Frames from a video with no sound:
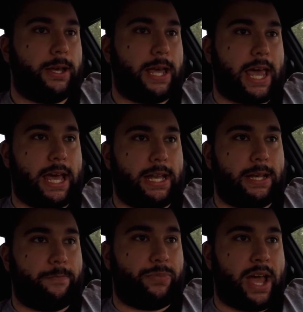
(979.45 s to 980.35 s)
And
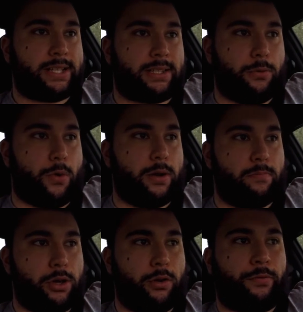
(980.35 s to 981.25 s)
that's the one
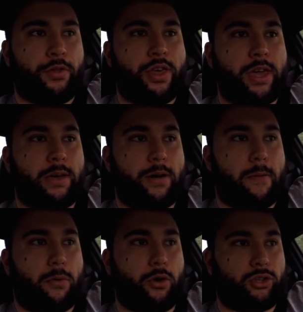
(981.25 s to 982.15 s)
beautiful thing
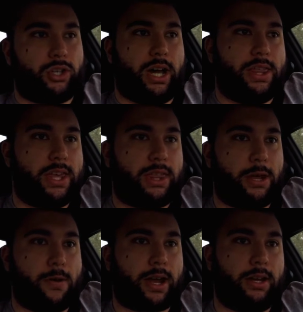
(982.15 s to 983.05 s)
about Porsche. I think they
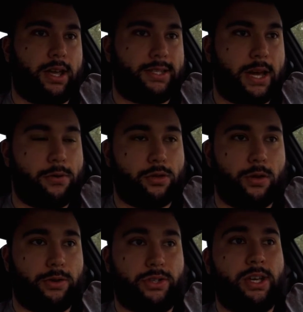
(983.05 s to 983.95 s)
recognize that with their
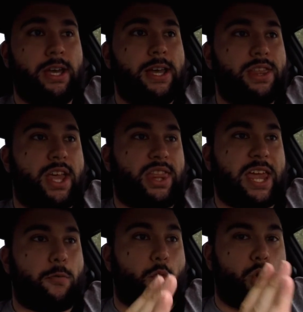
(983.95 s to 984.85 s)
owners, that
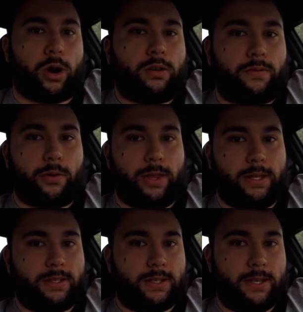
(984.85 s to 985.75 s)
they worked for
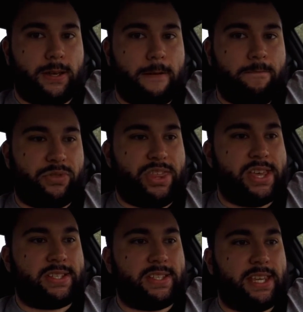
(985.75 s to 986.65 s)
this.
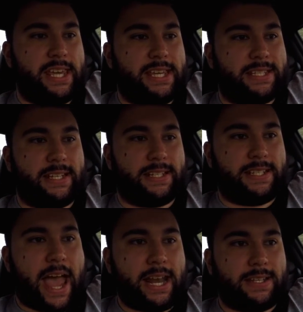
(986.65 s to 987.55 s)
This isn't a
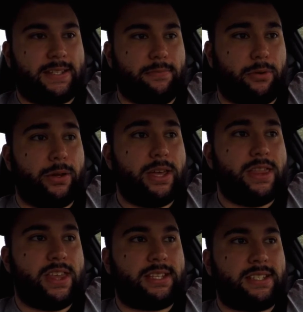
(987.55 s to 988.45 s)
status symbol.
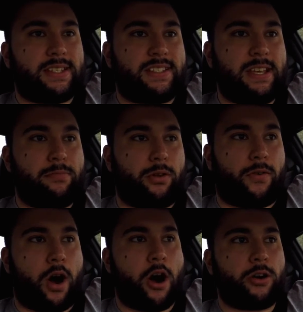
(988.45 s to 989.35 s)
This is a symbol of
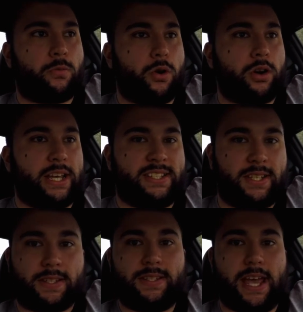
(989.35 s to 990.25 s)
hard work and
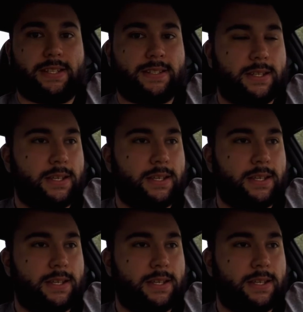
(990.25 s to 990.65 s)
success.